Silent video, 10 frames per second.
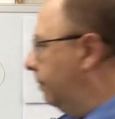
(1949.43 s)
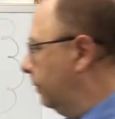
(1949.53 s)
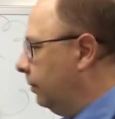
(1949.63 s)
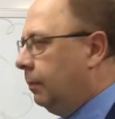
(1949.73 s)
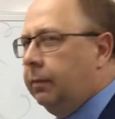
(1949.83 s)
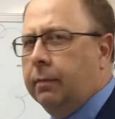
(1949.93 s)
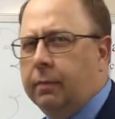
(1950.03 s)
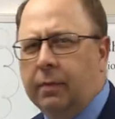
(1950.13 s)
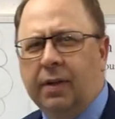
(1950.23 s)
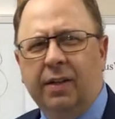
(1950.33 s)
It
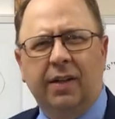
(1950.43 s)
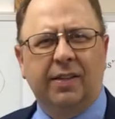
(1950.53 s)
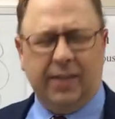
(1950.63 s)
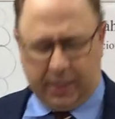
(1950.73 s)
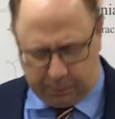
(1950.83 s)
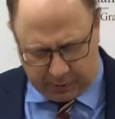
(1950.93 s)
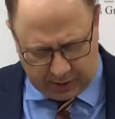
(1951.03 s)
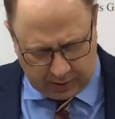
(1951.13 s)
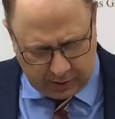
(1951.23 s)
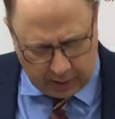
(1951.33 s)
says put
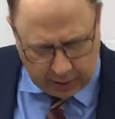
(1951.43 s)
a,